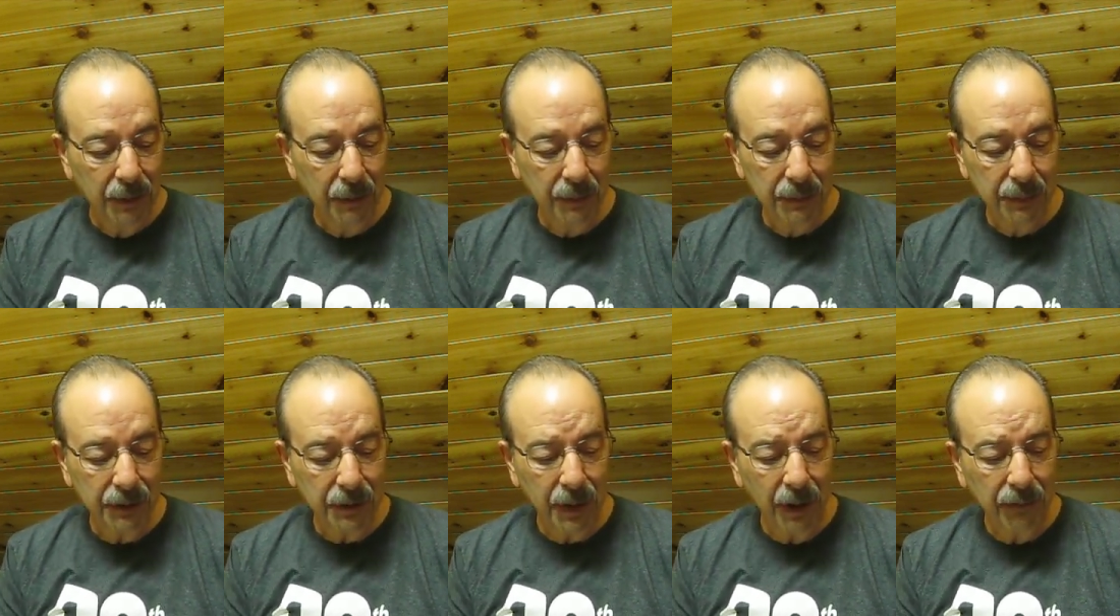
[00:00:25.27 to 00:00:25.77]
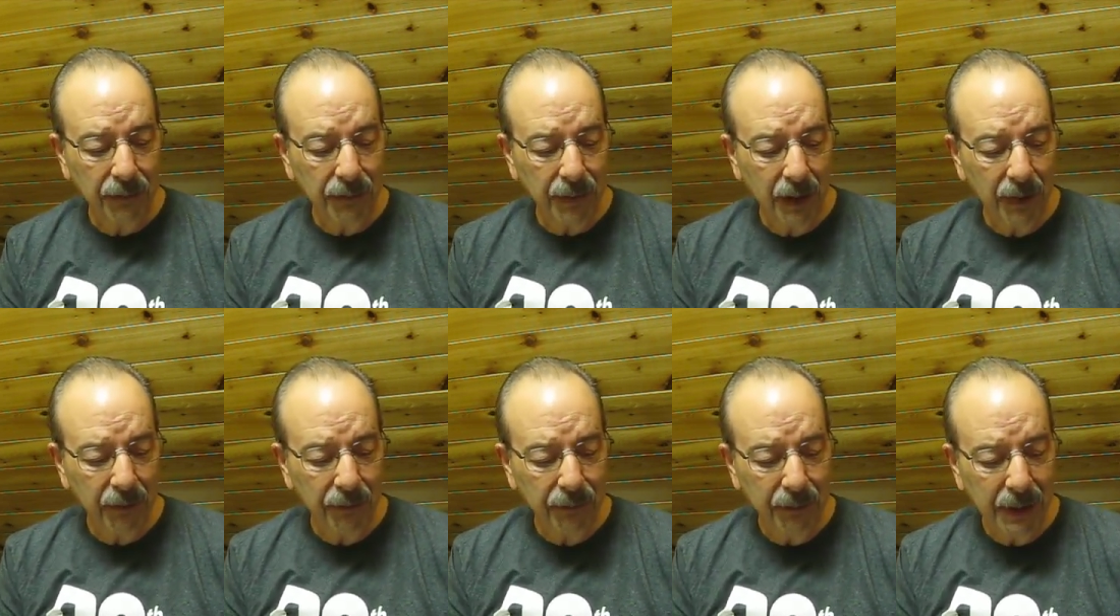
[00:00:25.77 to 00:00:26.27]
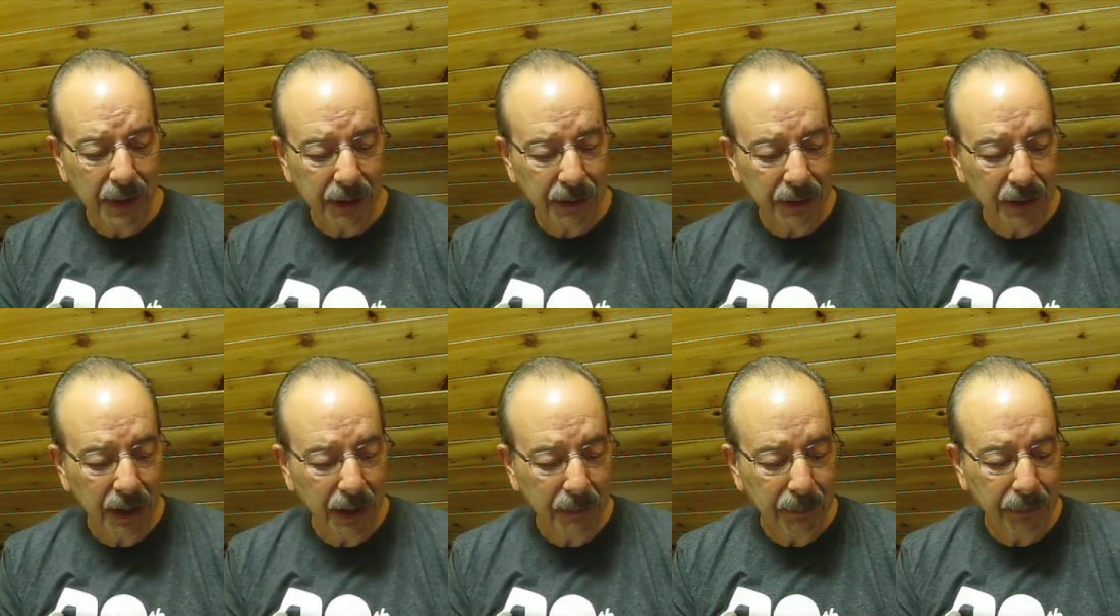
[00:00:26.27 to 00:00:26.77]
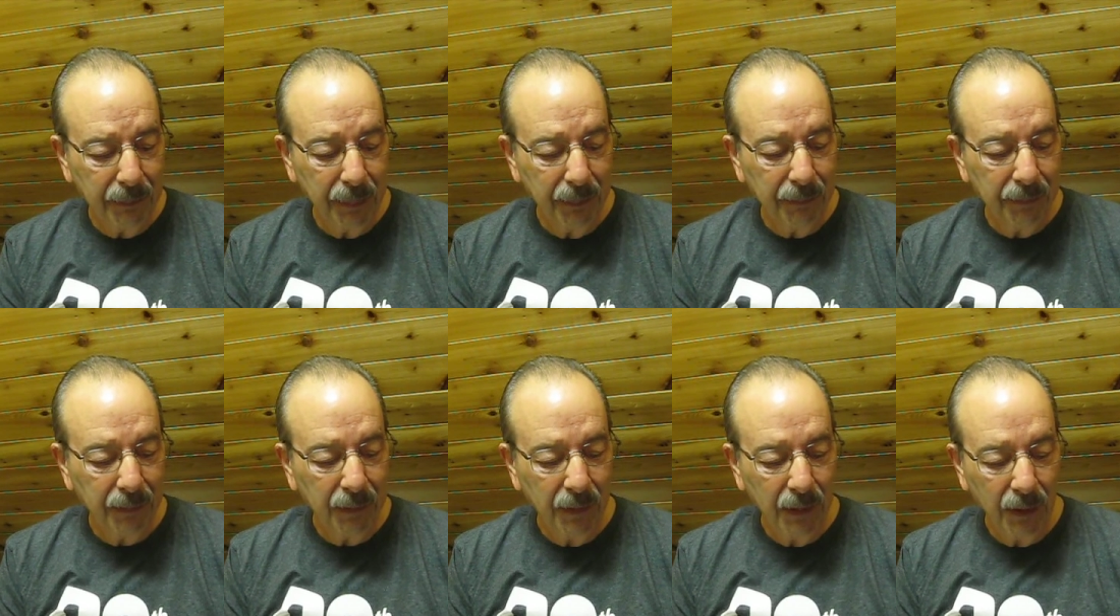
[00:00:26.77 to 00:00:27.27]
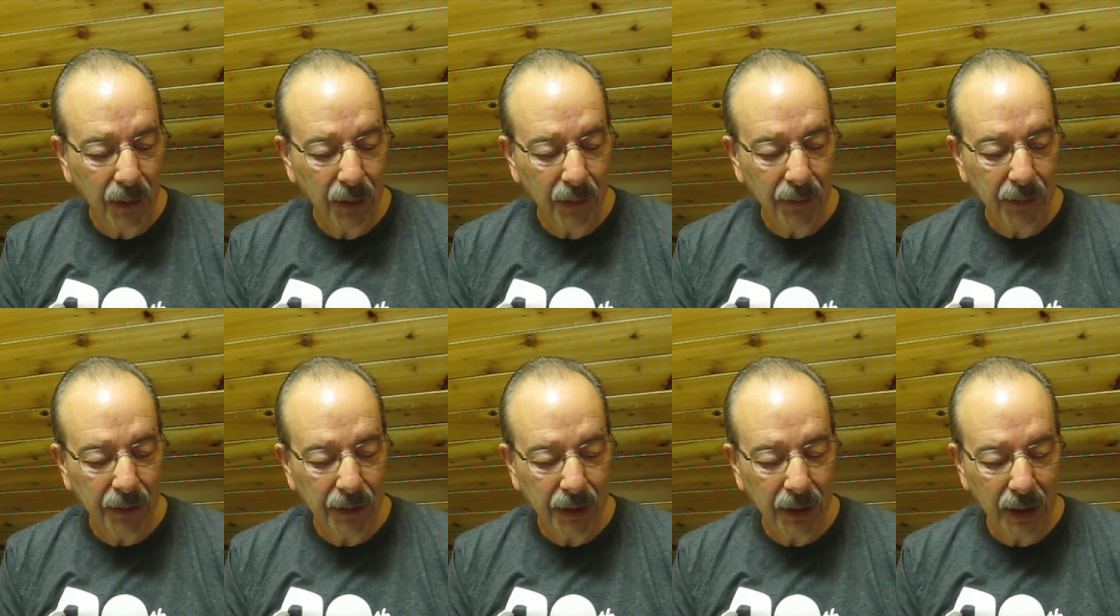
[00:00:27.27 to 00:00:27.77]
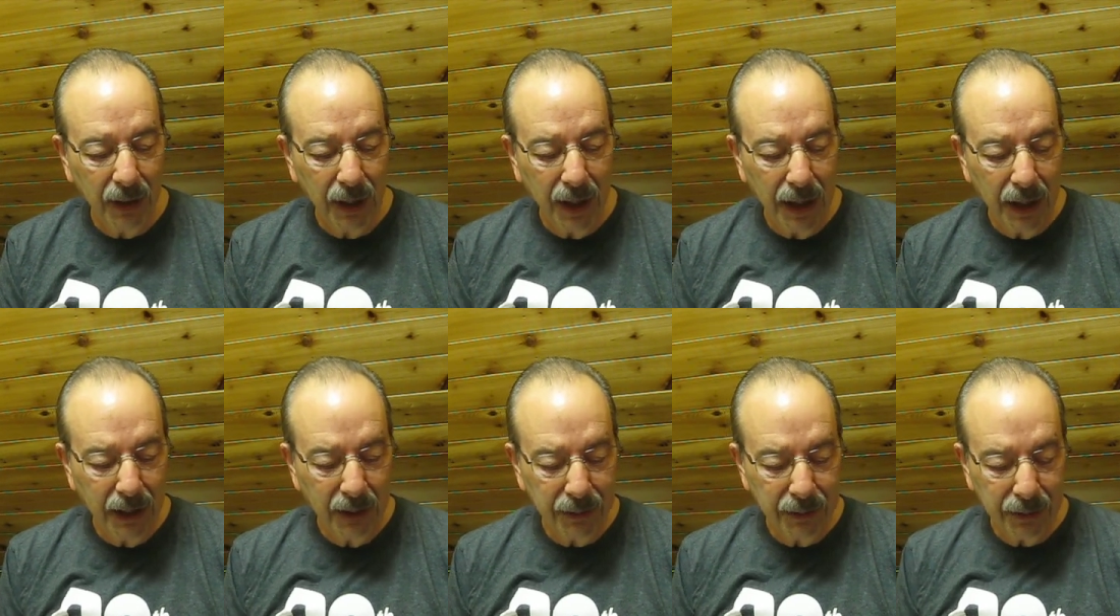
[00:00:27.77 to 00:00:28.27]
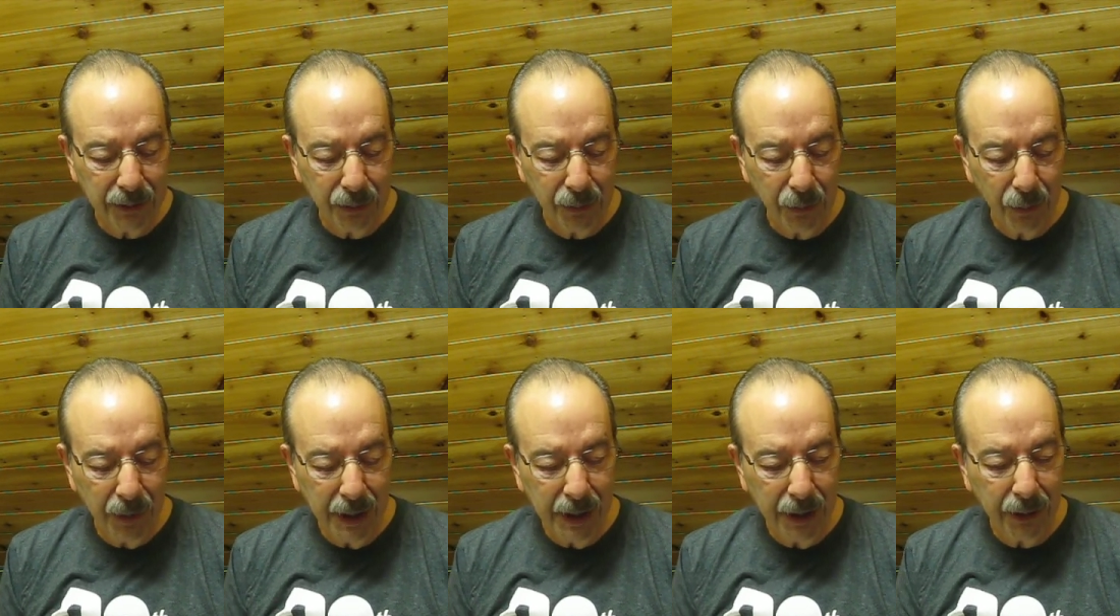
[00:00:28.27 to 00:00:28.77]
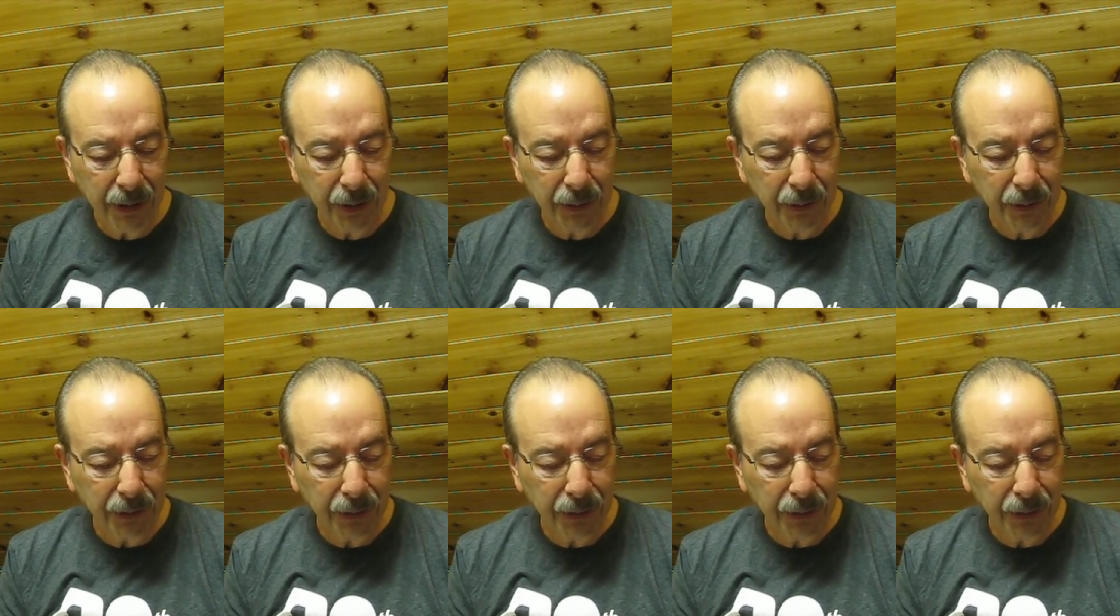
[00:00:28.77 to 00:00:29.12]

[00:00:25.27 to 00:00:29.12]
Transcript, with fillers: Stuff I've picked up over the last week or